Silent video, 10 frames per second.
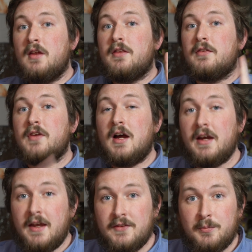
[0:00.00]
The
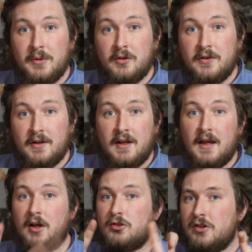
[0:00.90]
dock has a built-in
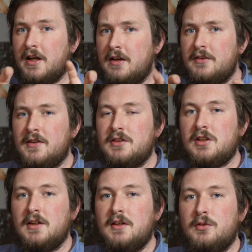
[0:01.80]
hair dryer
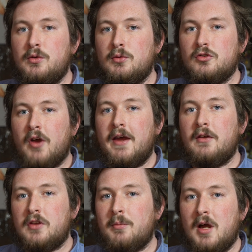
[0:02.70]
essentially to dry
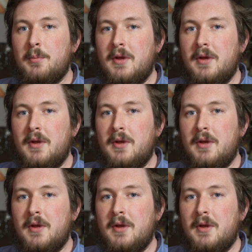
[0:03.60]
out the mop